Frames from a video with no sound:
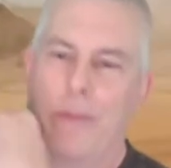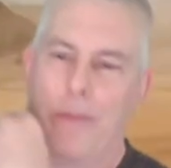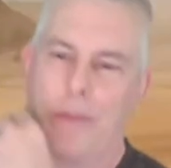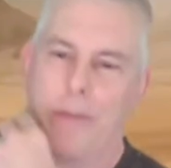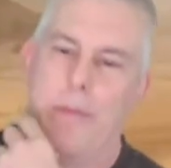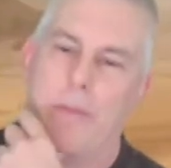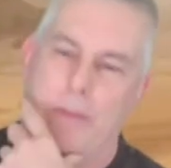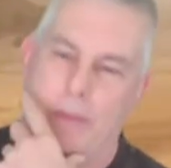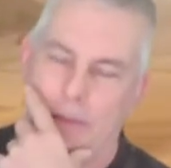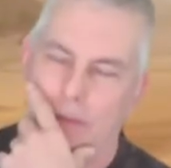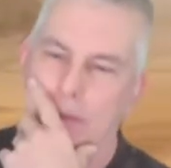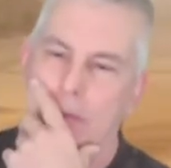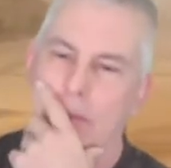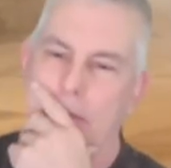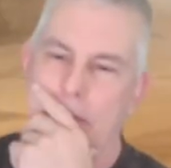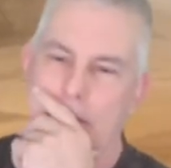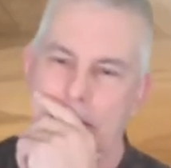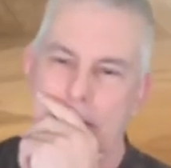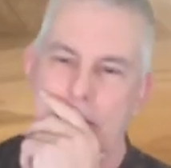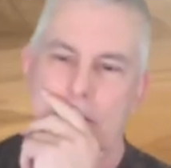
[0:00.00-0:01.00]
Let me ask
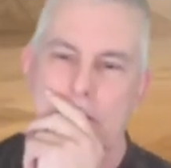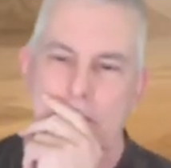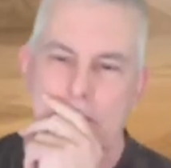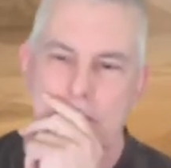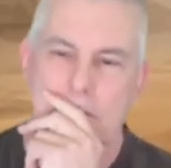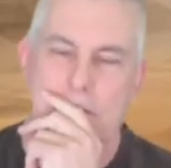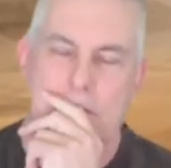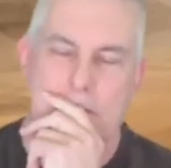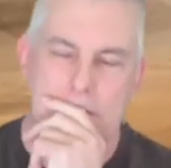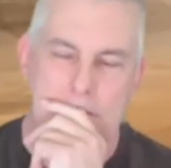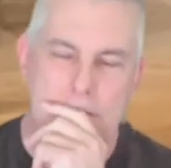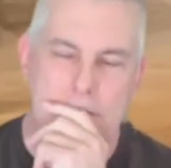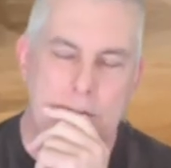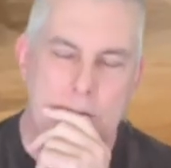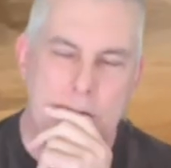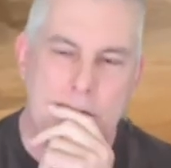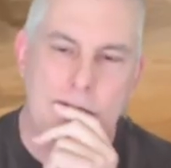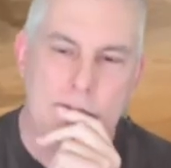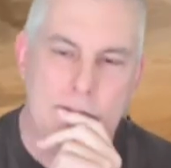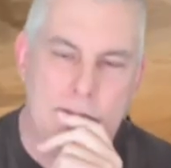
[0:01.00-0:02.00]
you this. Actually,
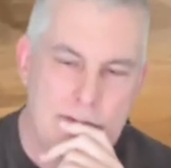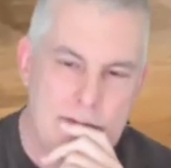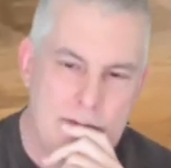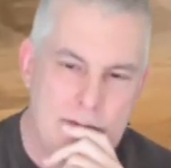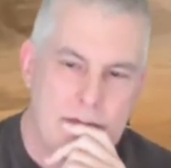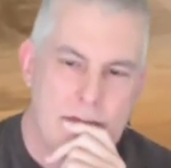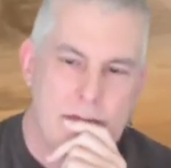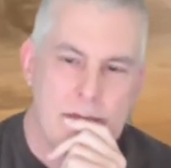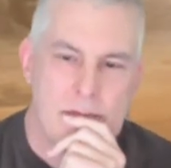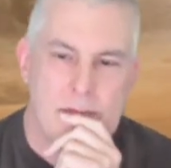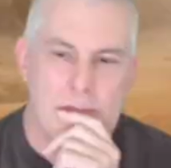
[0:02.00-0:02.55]
let me say this to